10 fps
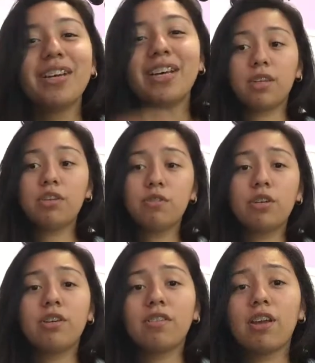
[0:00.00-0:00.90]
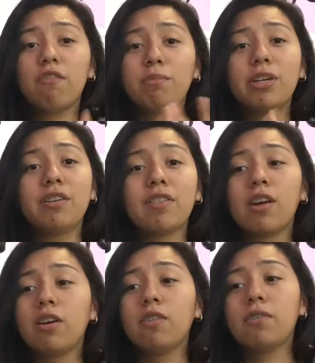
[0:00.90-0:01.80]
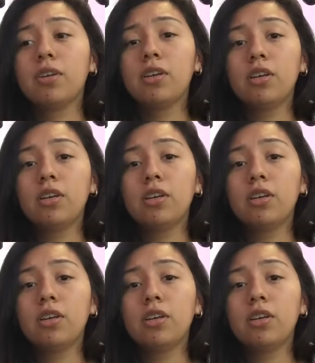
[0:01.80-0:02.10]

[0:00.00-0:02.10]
Stay true to yourself, be yourself,